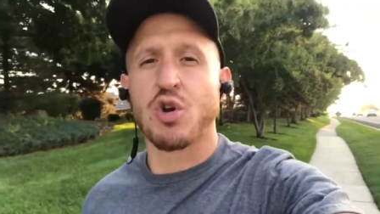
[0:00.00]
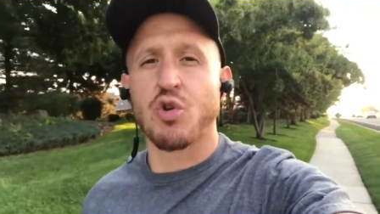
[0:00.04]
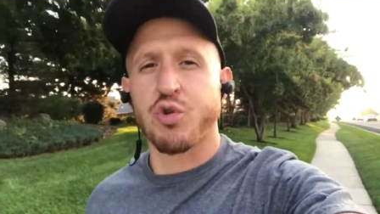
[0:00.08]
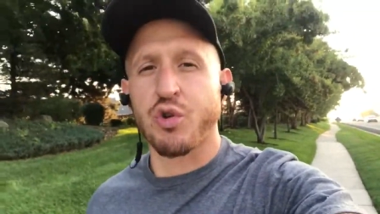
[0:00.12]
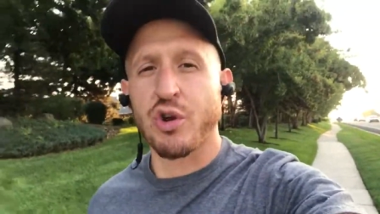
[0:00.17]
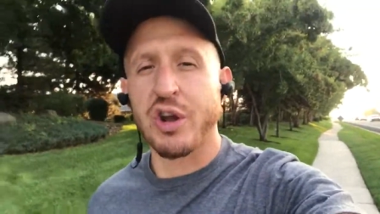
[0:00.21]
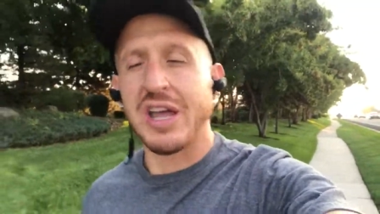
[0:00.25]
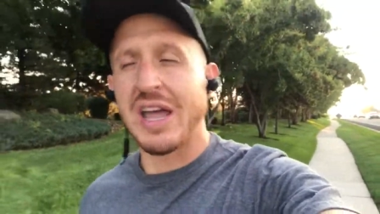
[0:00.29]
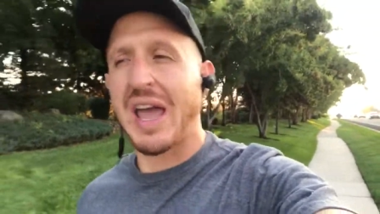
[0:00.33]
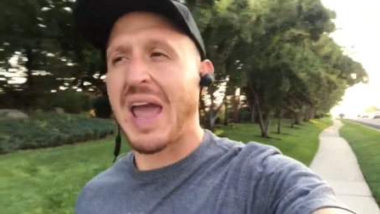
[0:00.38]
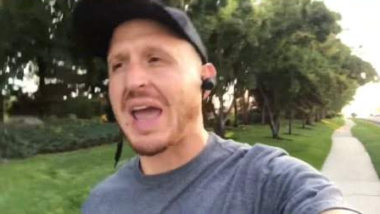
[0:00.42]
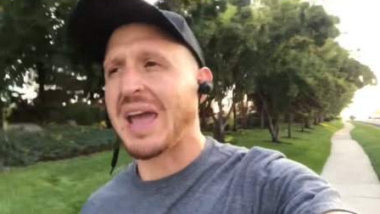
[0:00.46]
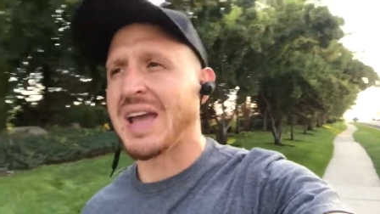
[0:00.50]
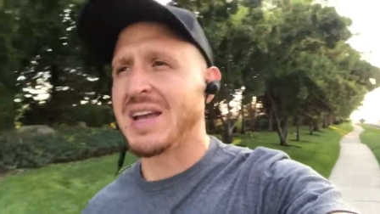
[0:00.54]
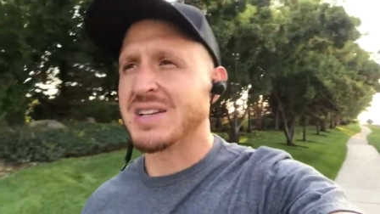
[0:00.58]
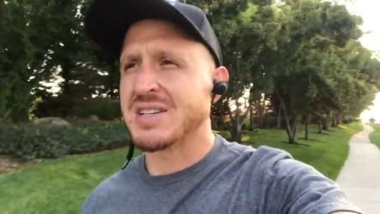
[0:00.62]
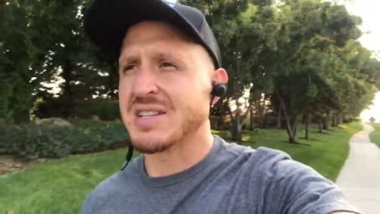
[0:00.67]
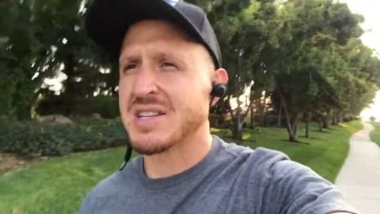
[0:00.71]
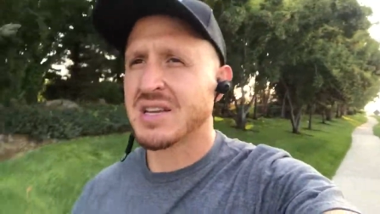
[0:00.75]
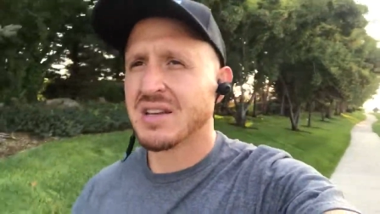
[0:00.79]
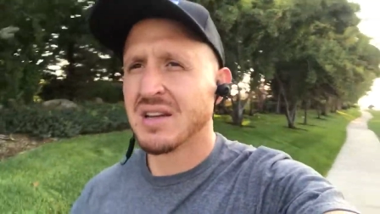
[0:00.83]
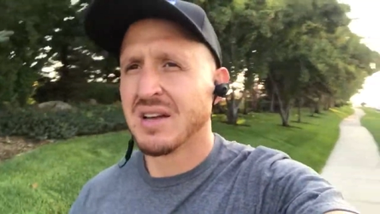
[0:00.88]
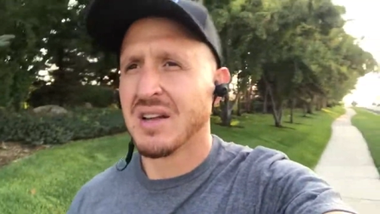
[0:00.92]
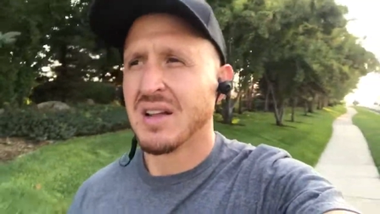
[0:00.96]

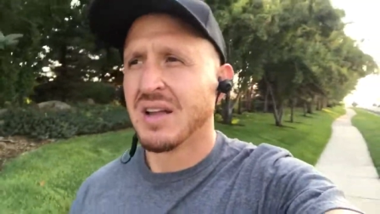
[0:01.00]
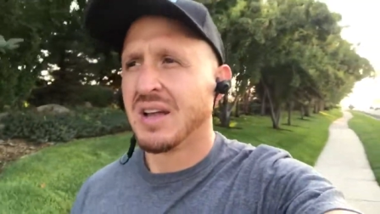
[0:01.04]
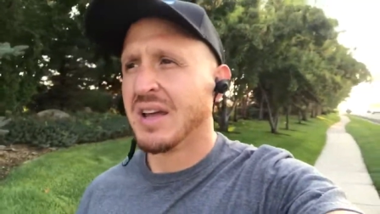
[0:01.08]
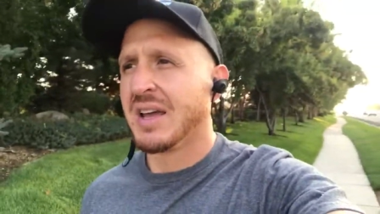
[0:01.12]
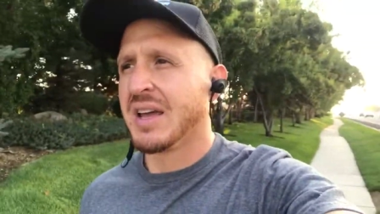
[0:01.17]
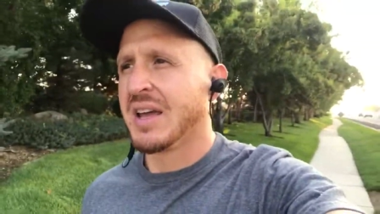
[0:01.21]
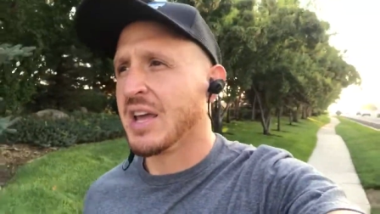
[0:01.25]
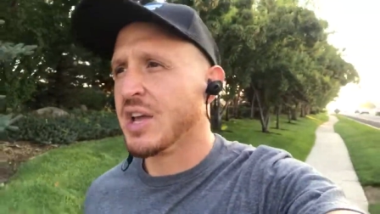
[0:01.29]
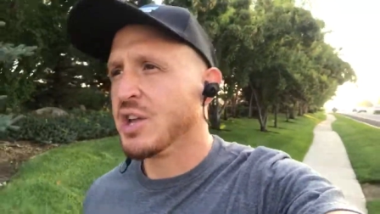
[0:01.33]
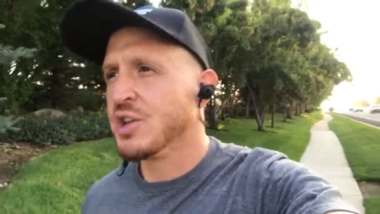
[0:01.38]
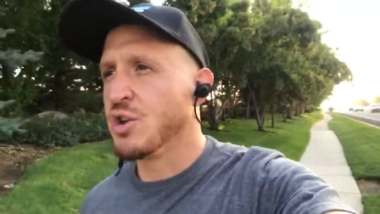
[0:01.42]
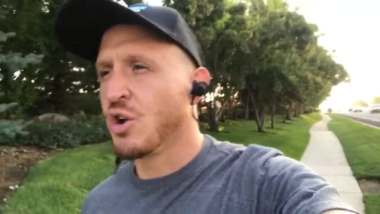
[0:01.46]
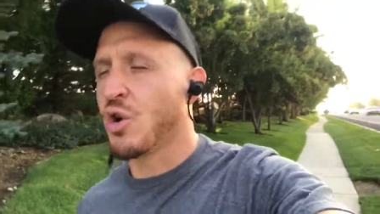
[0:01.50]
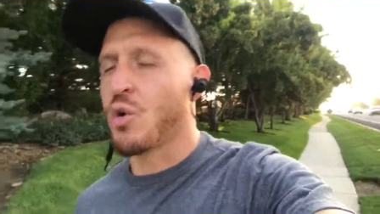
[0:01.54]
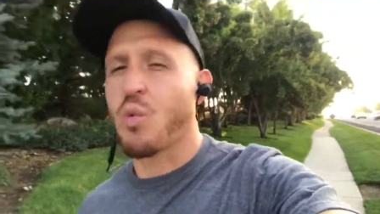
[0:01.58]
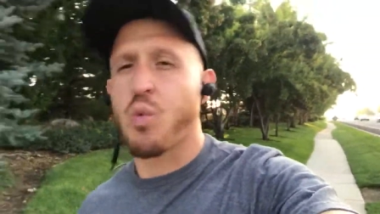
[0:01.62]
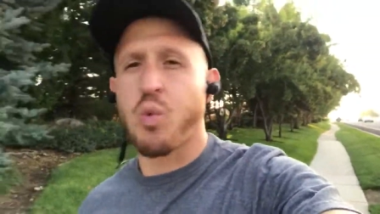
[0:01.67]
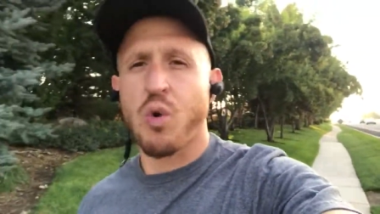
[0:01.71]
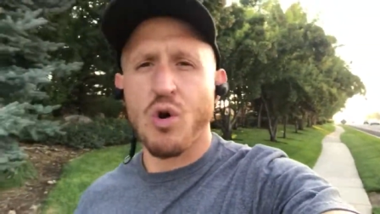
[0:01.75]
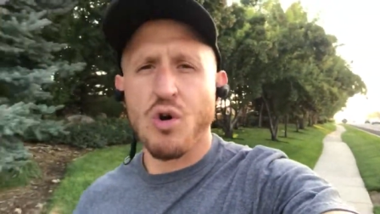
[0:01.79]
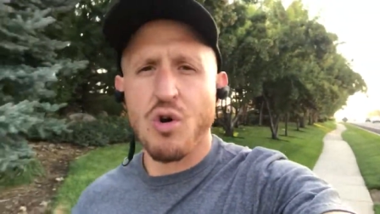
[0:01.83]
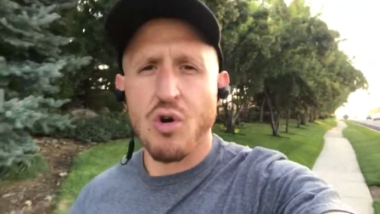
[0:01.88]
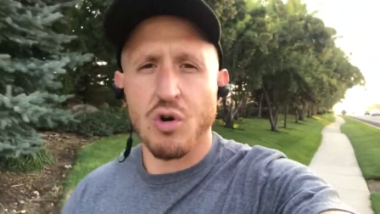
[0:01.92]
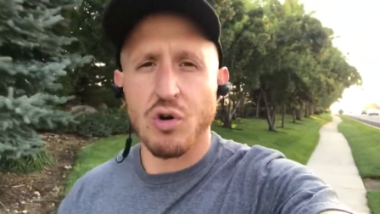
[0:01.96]
create in your
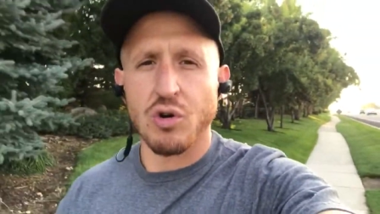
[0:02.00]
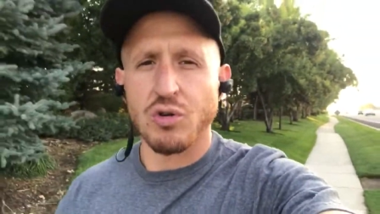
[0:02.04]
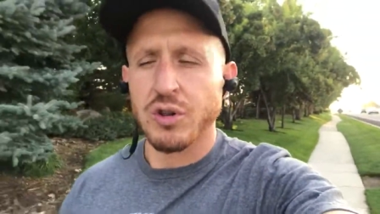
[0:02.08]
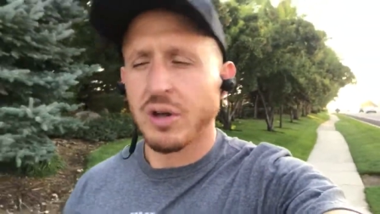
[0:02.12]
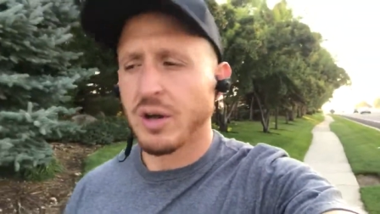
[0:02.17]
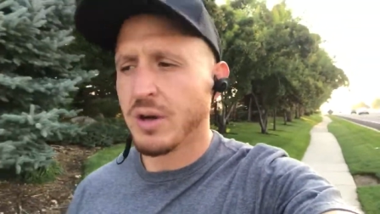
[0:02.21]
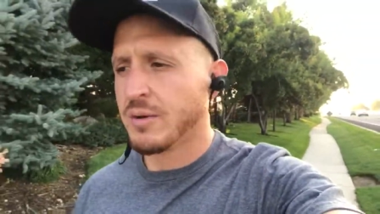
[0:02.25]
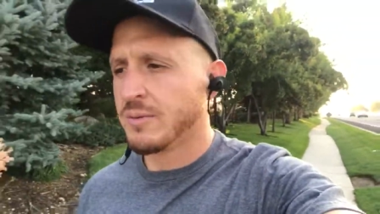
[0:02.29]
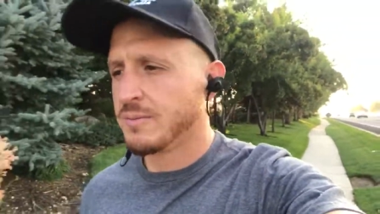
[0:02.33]
world,